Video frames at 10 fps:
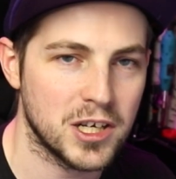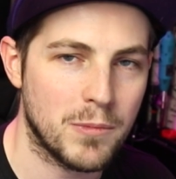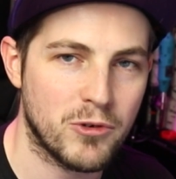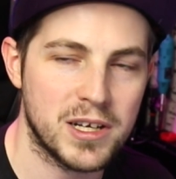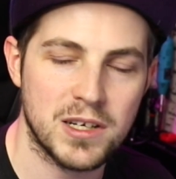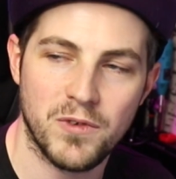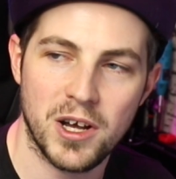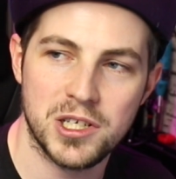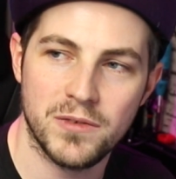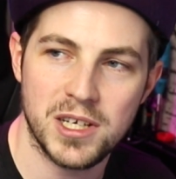an upgraded
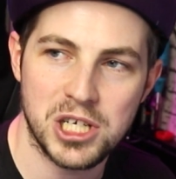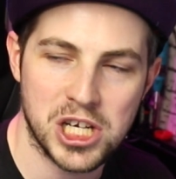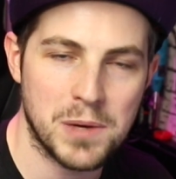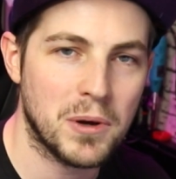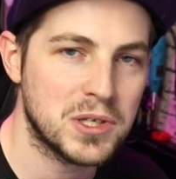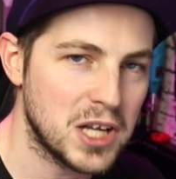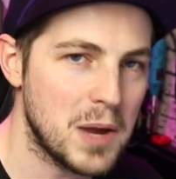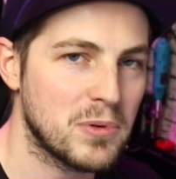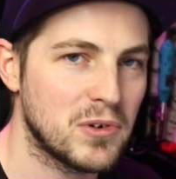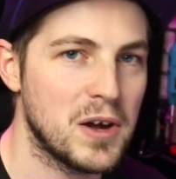version of this cheapo
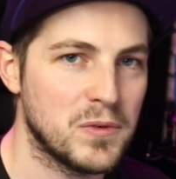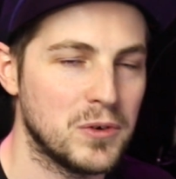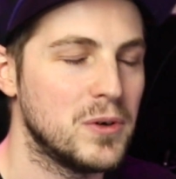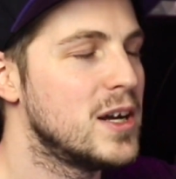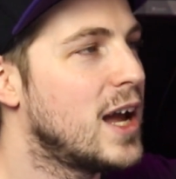sniper rifle.